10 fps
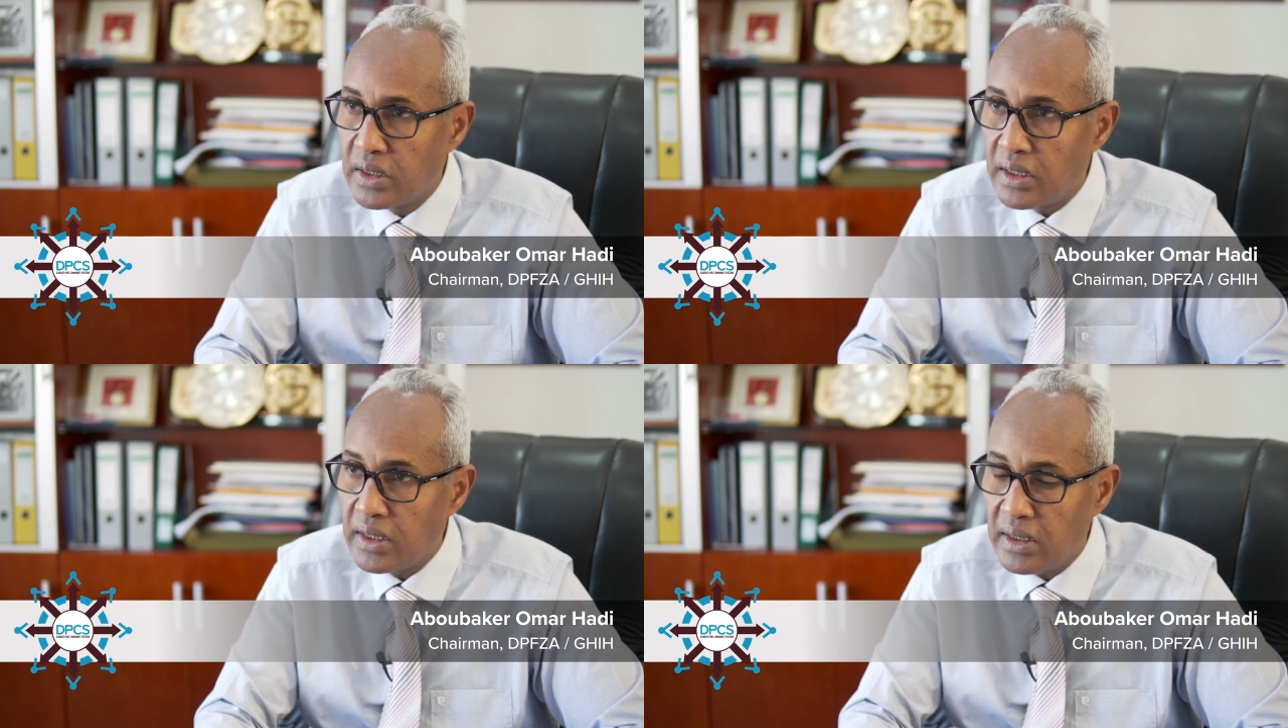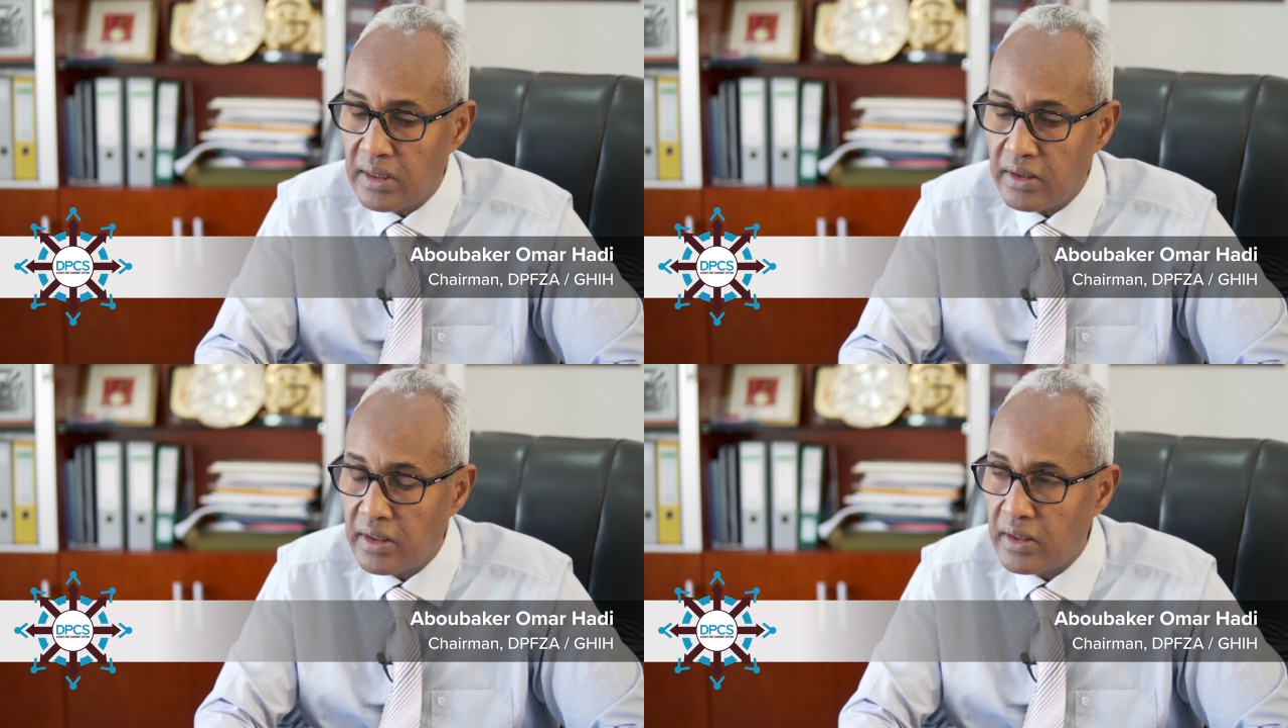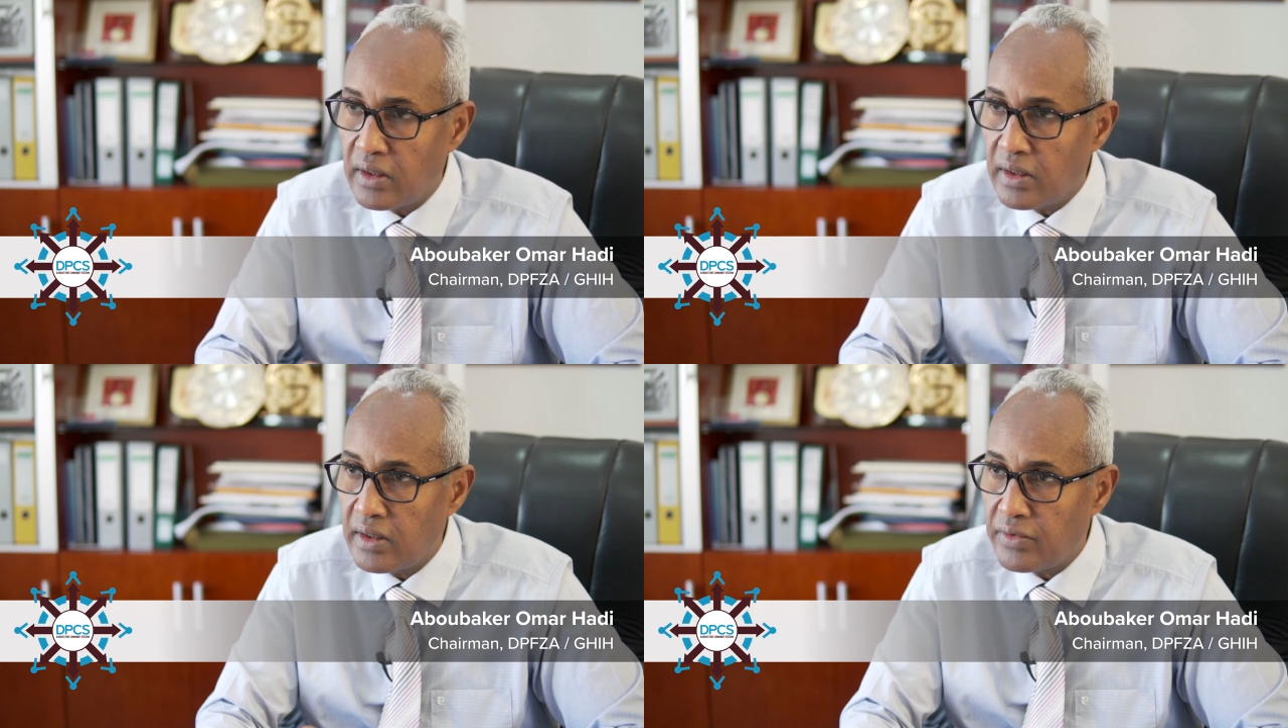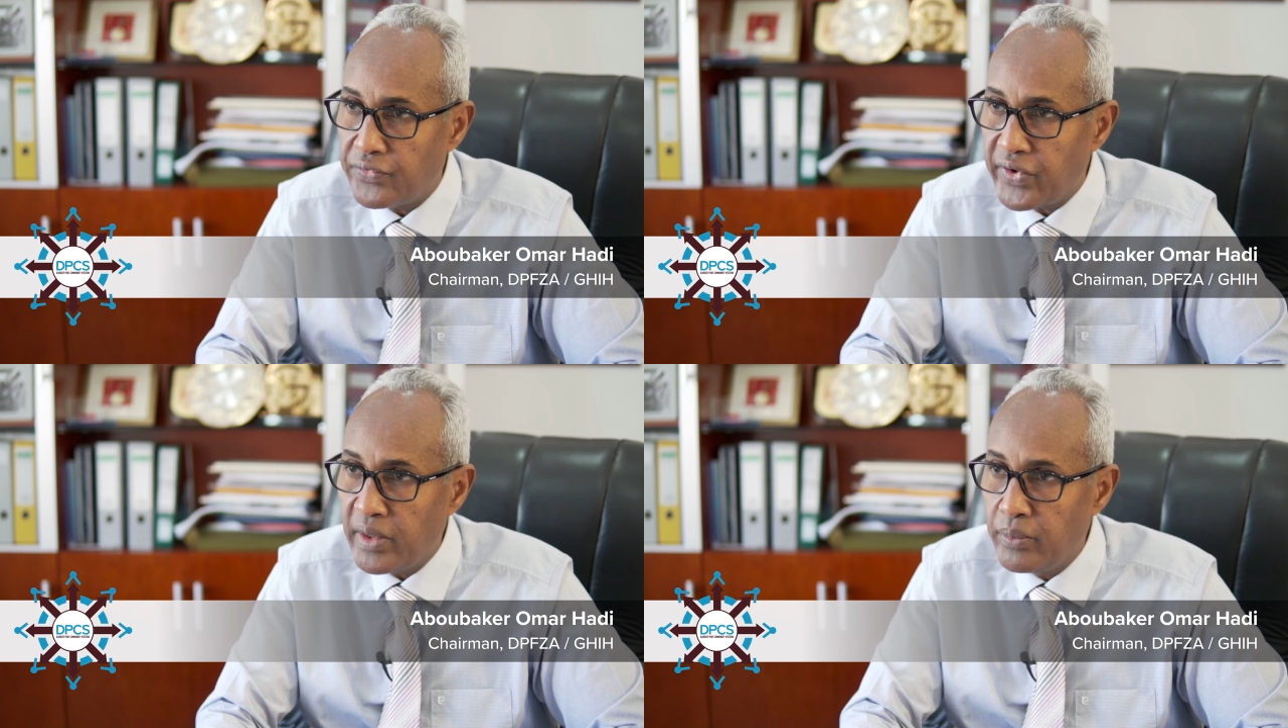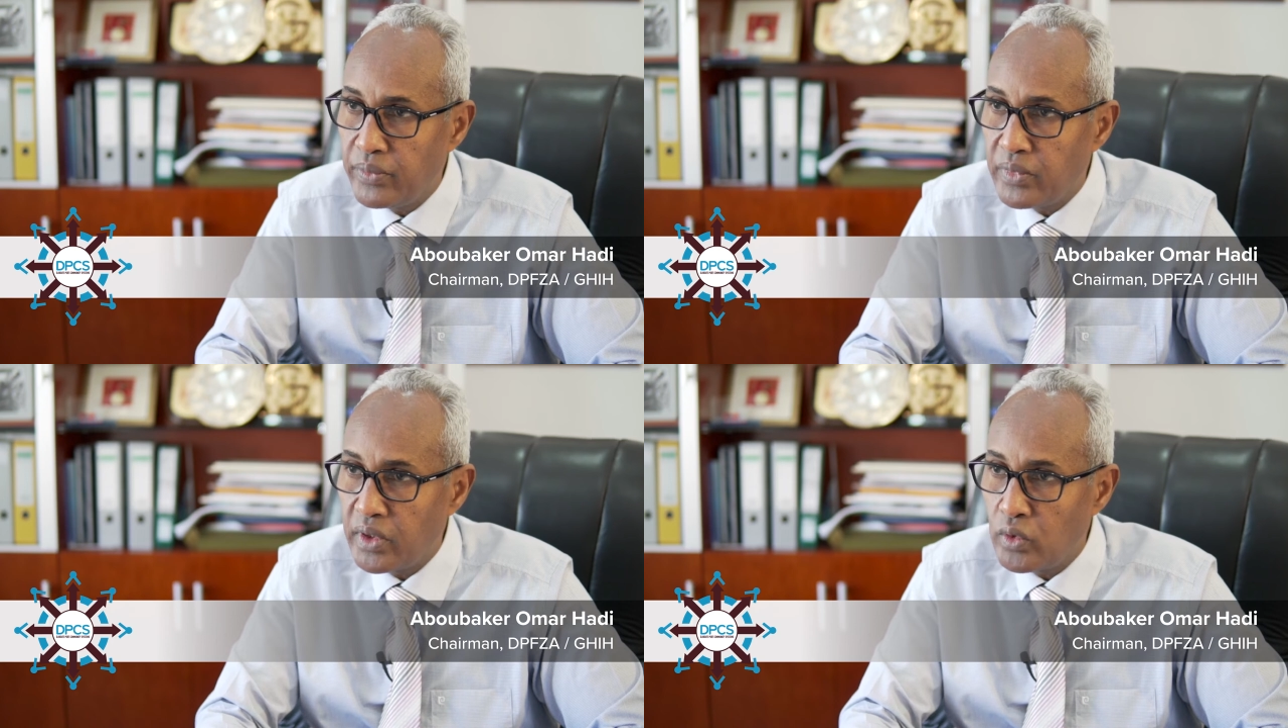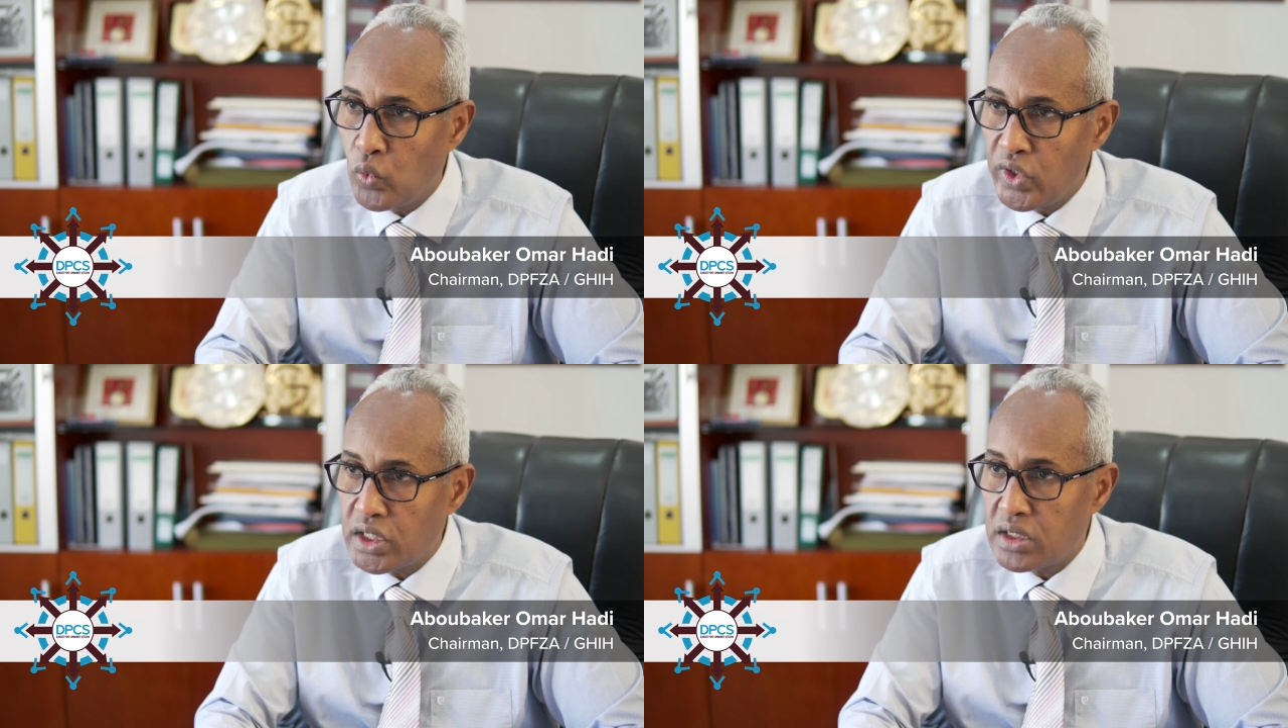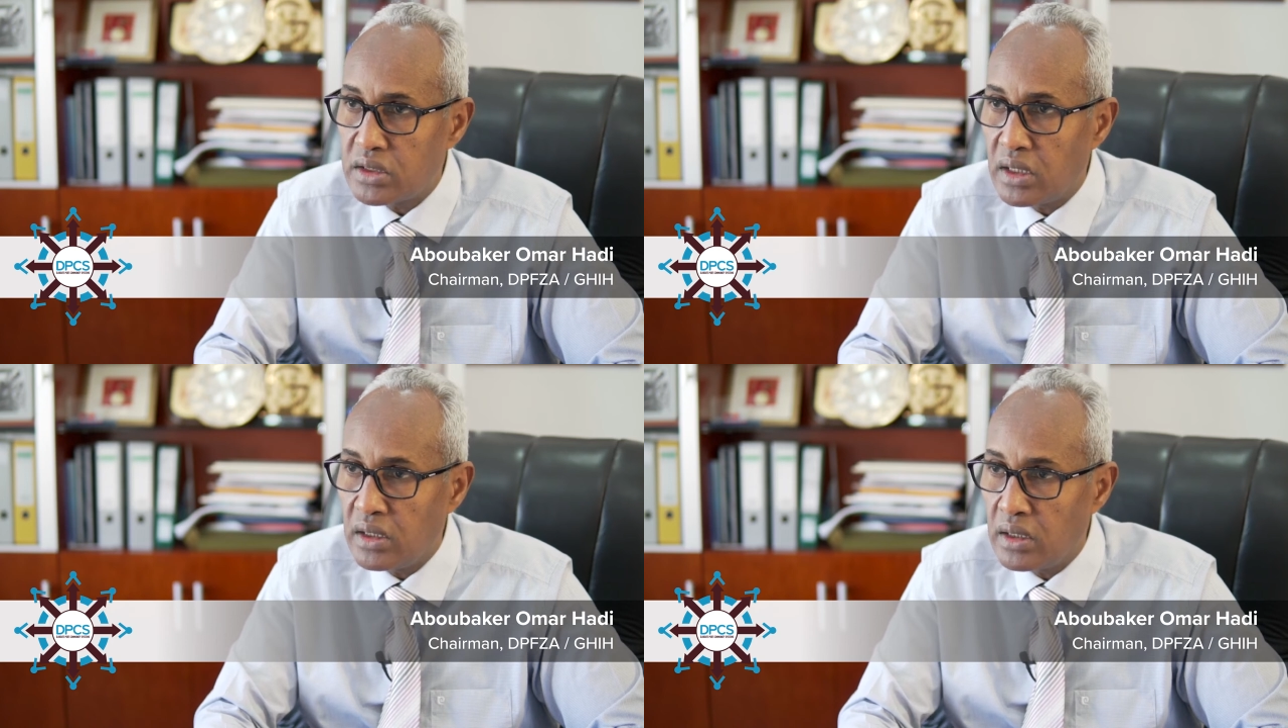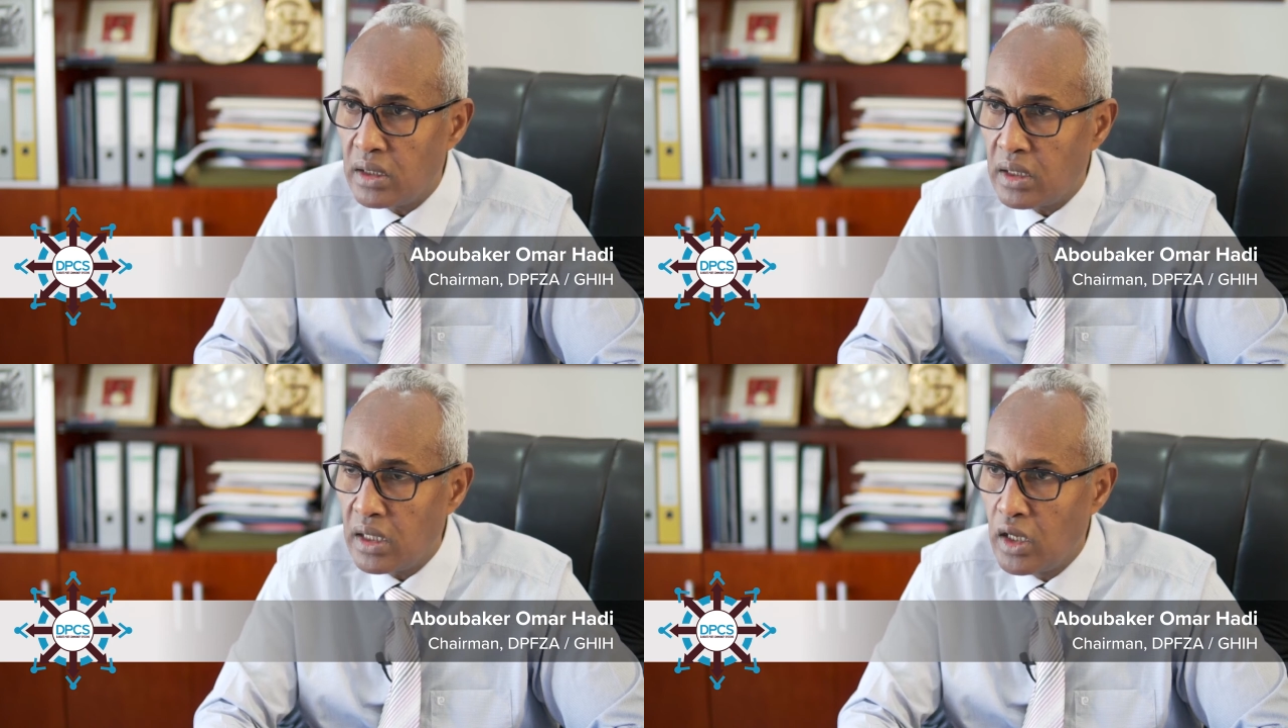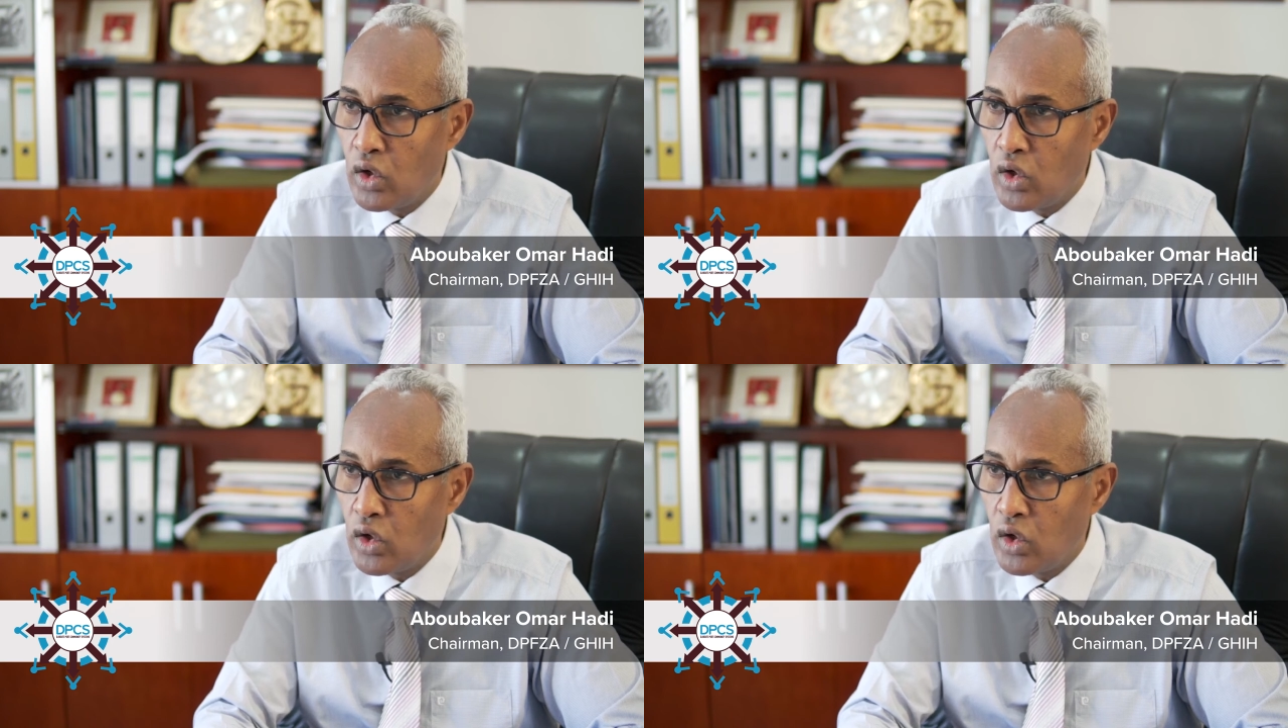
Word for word: uh, frame in which uh,